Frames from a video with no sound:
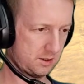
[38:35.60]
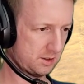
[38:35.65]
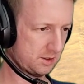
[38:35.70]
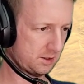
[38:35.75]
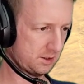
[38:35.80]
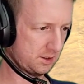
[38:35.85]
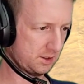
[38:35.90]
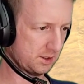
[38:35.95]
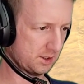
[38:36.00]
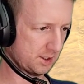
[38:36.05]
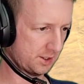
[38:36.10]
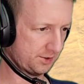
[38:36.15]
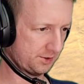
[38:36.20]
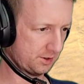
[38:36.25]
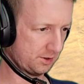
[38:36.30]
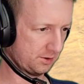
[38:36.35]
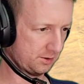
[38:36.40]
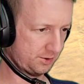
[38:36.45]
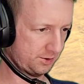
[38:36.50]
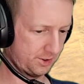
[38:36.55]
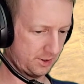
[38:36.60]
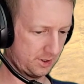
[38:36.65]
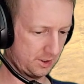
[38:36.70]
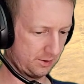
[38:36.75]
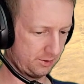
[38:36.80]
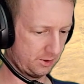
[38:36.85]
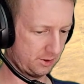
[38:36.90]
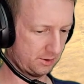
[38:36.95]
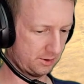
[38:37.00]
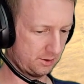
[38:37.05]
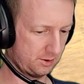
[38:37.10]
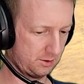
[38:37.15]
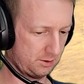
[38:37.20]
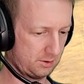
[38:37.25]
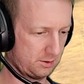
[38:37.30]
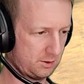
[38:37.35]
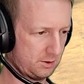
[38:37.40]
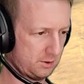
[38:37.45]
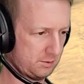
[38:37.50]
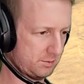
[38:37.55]
You guys can also have your own
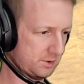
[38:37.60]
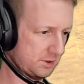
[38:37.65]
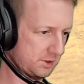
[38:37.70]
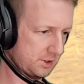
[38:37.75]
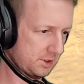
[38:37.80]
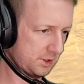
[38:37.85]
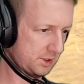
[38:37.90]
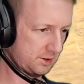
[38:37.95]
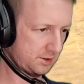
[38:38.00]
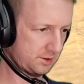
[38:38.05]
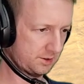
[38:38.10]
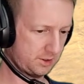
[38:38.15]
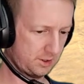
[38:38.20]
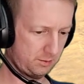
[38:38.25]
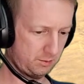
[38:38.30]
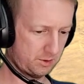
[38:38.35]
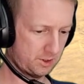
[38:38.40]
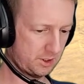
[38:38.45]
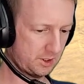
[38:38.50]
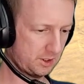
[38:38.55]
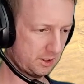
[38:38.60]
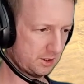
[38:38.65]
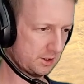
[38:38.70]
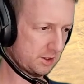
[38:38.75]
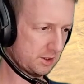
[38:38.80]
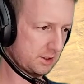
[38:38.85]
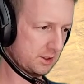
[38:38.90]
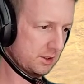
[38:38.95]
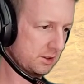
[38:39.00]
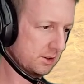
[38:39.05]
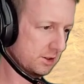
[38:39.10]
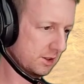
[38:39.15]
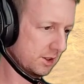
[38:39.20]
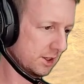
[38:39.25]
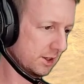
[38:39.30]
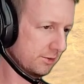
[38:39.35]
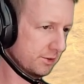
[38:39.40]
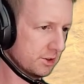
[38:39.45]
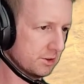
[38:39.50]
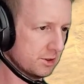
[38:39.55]
group. And Steam Tank, you can
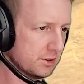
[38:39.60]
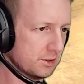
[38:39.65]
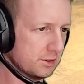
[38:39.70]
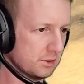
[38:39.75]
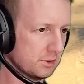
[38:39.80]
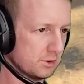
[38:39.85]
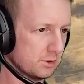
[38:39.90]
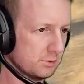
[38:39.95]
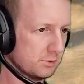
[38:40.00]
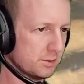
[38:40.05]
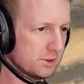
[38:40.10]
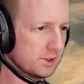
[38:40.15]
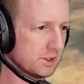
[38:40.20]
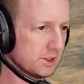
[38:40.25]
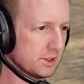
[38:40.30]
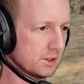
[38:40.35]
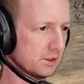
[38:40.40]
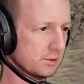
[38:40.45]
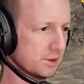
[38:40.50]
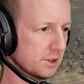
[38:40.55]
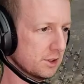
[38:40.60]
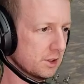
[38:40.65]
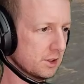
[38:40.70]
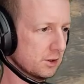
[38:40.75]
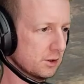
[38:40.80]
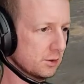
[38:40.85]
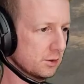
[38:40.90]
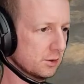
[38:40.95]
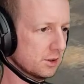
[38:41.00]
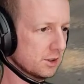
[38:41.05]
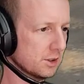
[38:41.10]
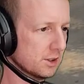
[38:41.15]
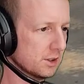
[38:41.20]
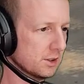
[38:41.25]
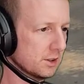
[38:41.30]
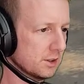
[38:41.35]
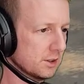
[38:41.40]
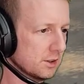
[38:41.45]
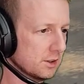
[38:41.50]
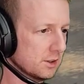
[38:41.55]
have your own group. And I want you
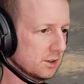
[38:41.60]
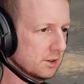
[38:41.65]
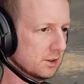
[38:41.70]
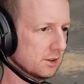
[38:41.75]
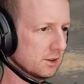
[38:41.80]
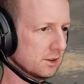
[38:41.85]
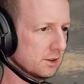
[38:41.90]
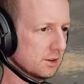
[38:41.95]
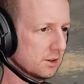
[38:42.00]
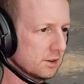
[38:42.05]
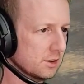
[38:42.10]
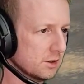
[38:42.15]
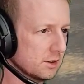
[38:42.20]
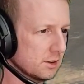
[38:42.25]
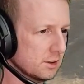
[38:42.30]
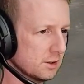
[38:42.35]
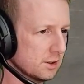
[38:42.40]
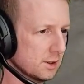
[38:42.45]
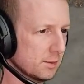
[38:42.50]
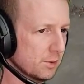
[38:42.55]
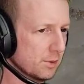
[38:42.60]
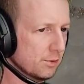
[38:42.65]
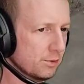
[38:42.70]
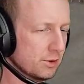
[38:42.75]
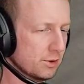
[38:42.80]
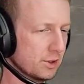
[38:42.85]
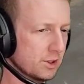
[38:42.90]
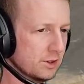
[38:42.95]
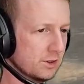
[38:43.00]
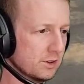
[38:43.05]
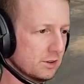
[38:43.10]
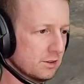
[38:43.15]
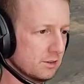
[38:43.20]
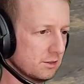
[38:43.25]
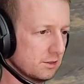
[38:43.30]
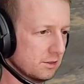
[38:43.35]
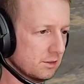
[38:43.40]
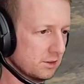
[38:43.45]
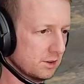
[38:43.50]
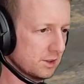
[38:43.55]
up the front
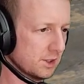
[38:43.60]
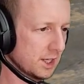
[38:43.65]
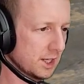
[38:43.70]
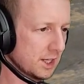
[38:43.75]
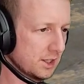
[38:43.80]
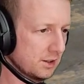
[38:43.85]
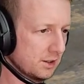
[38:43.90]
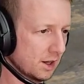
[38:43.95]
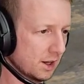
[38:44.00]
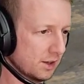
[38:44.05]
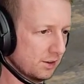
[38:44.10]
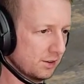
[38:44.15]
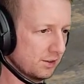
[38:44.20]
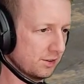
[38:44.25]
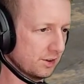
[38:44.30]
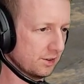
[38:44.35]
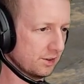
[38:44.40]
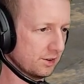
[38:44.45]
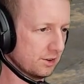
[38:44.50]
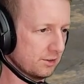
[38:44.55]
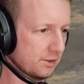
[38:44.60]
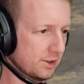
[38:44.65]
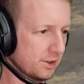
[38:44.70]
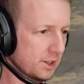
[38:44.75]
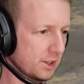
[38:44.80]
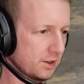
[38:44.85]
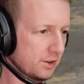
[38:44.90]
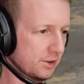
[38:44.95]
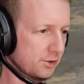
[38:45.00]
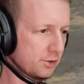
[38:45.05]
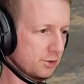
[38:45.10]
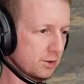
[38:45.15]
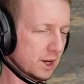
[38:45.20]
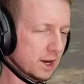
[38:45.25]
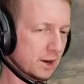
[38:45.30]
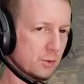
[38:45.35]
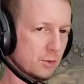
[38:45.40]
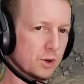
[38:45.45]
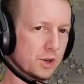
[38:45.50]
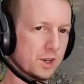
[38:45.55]
and center, ready to shoot
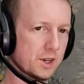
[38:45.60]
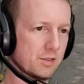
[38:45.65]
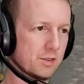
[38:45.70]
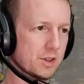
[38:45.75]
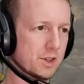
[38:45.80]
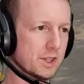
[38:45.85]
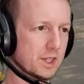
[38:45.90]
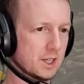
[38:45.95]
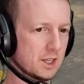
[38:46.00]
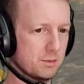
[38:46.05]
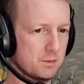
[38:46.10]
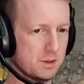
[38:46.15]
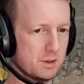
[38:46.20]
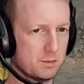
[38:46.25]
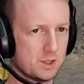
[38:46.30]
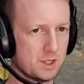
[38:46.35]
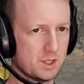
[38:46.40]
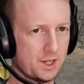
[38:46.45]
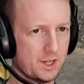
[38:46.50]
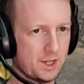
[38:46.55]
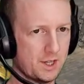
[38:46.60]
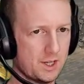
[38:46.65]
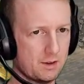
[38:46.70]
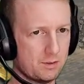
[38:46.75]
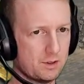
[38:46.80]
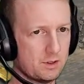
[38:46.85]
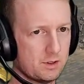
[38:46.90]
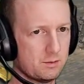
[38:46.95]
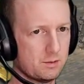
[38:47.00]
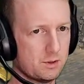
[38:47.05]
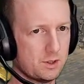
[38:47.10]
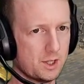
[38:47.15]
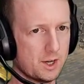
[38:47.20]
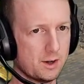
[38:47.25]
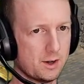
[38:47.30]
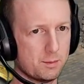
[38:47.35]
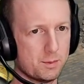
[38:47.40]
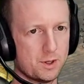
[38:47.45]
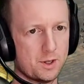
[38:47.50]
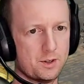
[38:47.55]
at whatever the enemy might have. Let
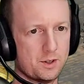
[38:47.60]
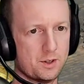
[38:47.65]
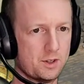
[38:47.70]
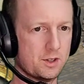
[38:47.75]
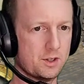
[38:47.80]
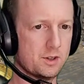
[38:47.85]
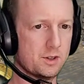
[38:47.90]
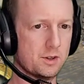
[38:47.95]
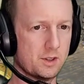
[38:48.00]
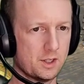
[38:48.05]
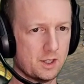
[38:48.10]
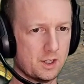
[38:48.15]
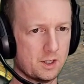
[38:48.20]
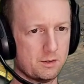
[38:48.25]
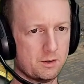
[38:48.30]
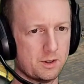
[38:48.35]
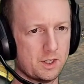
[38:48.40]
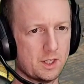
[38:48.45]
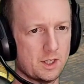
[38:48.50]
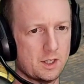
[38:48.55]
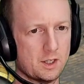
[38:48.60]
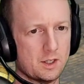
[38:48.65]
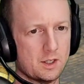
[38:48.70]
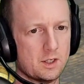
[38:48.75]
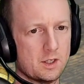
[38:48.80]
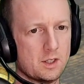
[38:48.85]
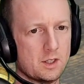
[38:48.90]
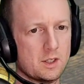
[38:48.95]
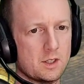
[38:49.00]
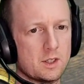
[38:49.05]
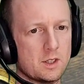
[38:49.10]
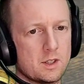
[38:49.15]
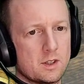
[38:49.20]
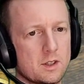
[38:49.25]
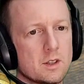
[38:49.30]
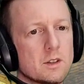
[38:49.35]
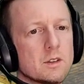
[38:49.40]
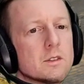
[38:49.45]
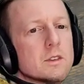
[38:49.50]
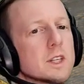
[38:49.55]
our opponent know that we're
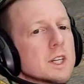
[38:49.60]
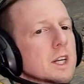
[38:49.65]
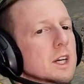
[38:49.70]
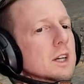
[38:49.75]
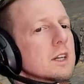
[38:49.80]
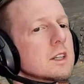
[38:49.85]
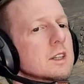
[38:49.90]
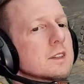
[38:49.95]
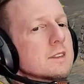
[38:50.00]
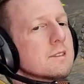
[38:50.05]
ready.